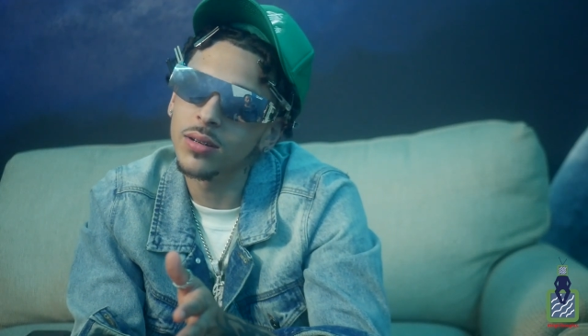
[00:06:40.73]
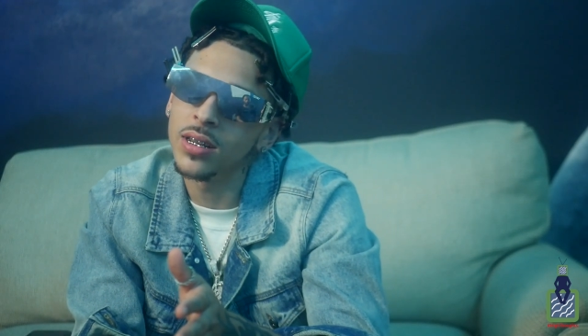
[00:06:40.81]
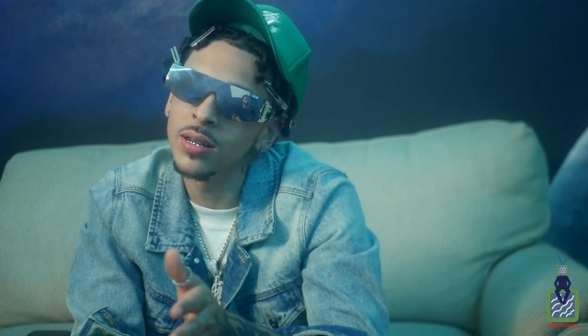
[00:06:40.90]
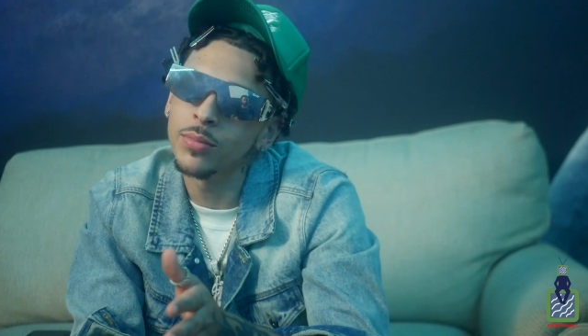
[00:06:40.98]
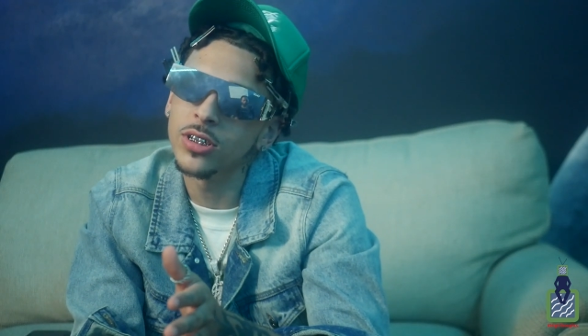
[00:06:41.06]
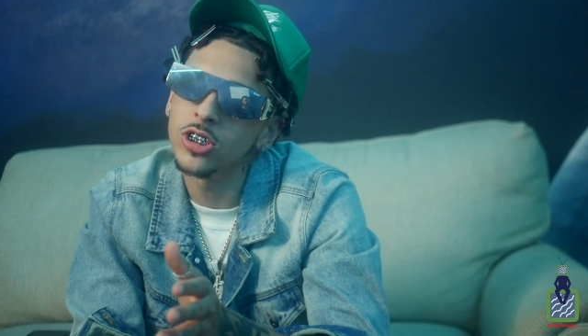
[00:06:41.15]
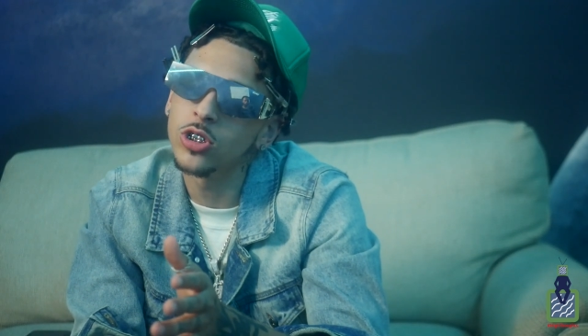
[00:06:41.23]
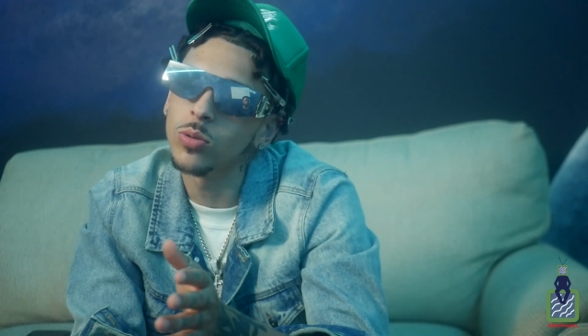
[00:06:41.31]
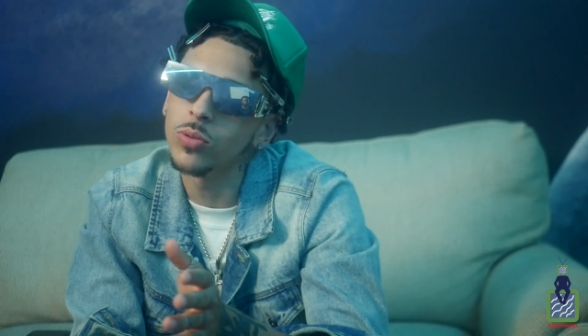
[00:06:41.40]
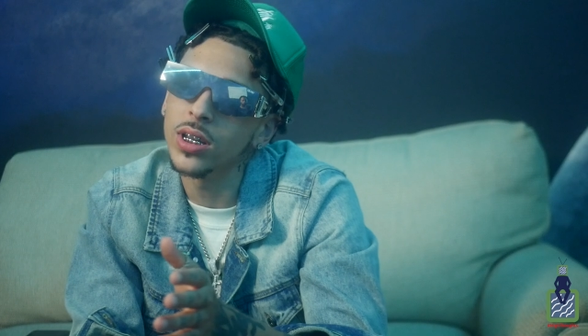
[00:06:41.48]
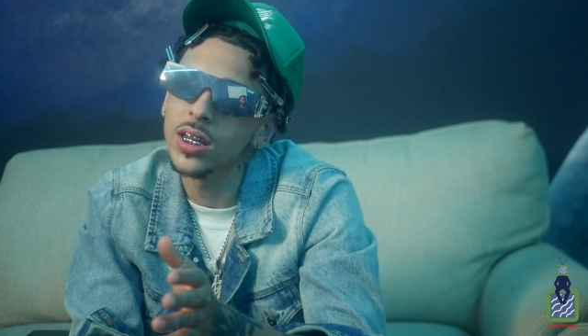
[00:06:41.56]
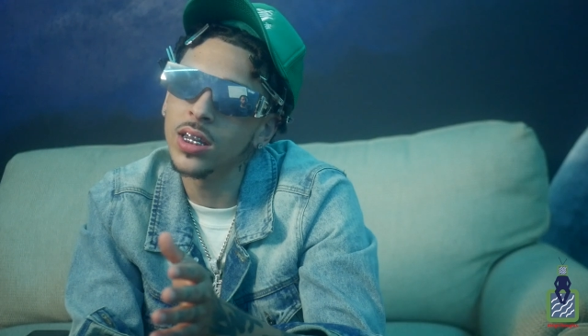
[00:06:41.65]
in
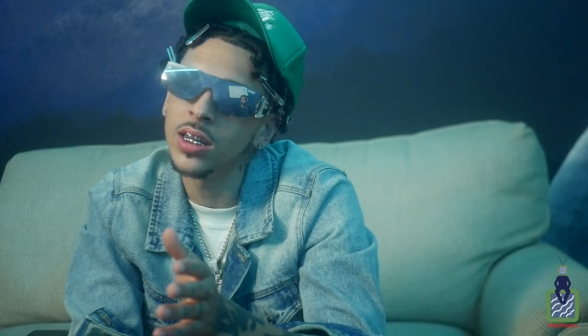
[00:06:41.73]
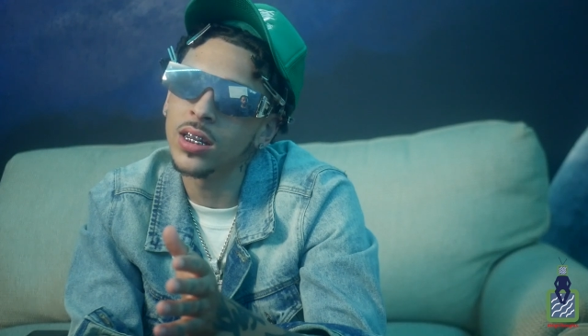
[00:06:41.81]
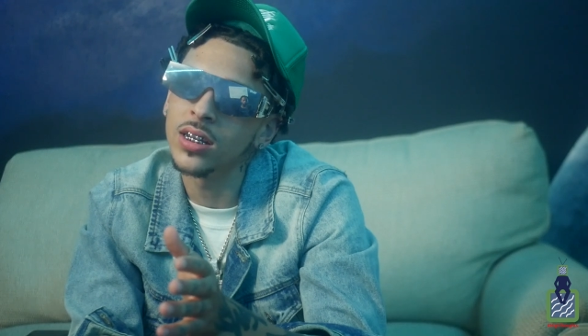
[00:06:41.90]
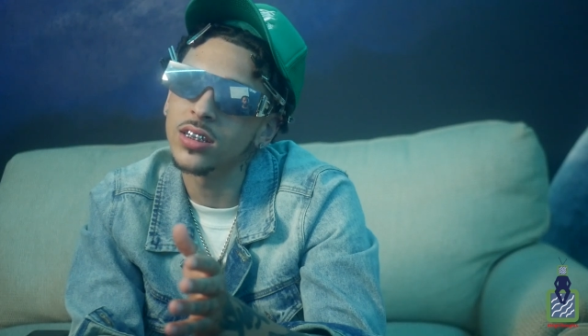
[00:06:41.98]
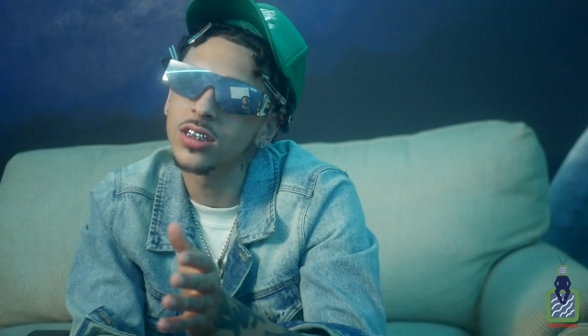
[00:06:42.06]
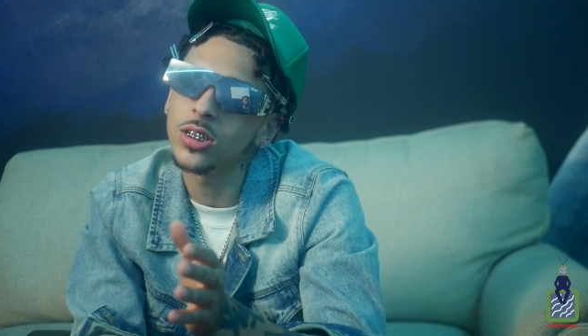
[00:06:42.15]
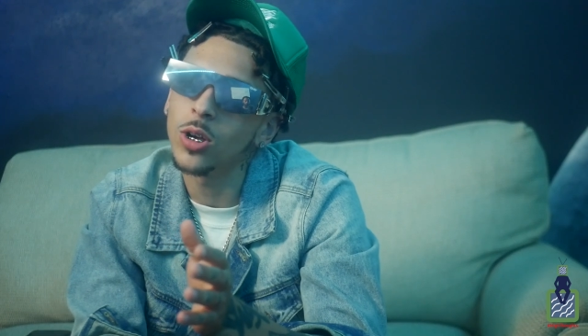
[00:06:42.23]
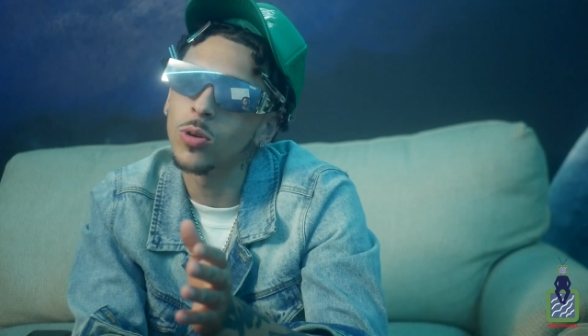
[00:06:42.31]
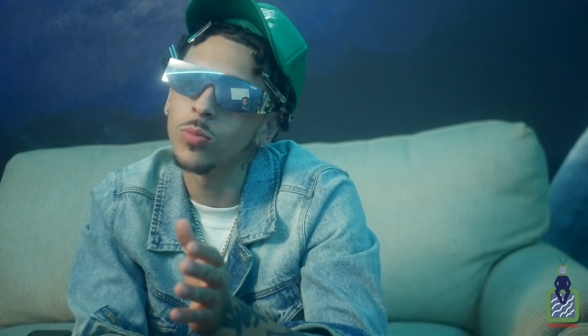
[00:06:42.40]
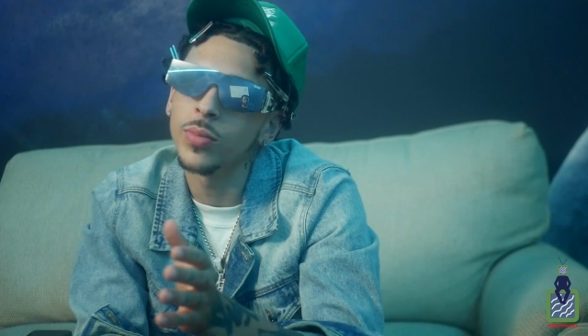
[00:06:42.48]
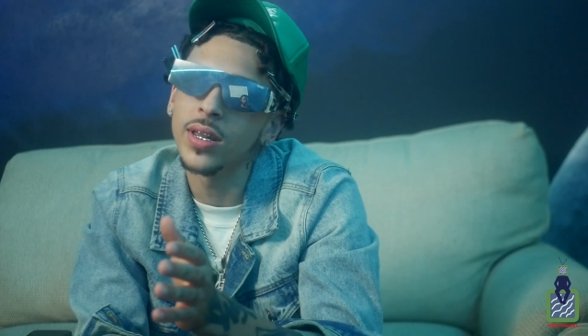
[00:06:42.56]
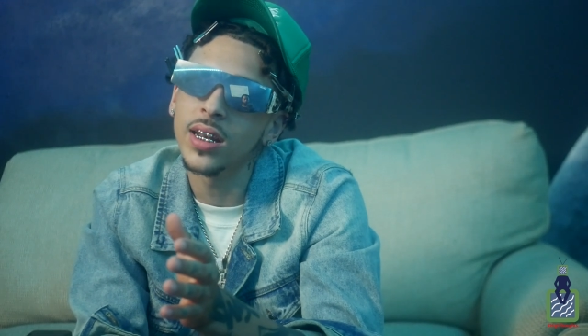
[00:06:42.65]
between so
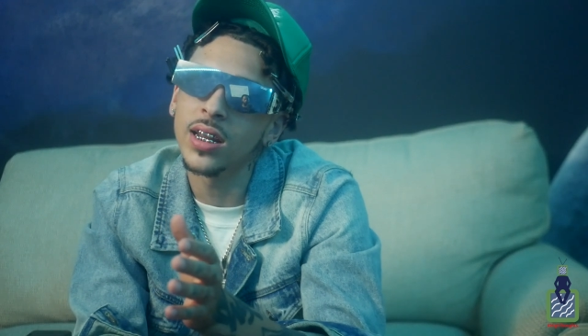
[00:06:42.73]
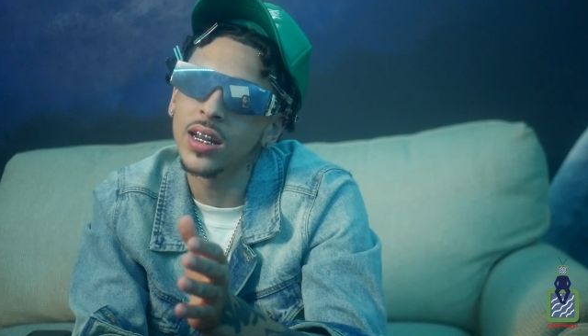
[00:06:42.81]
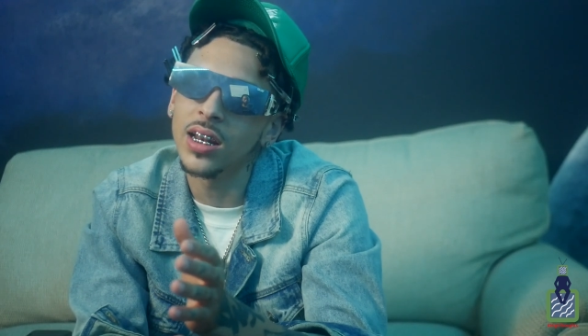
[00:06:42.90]
many